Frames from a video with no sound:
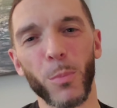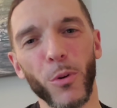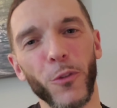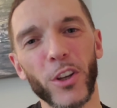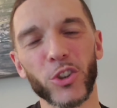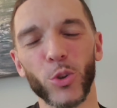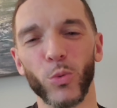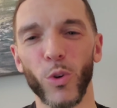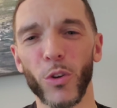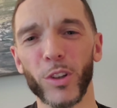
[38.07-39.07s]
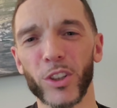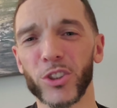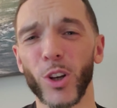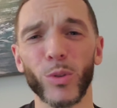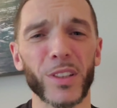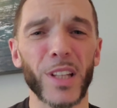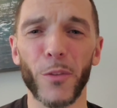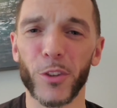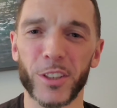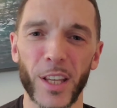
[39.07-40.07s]
A professional warrior's soul is
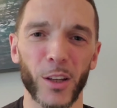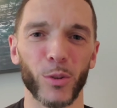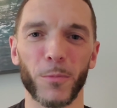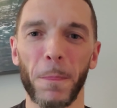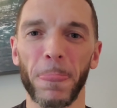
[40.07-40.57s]
not for sale.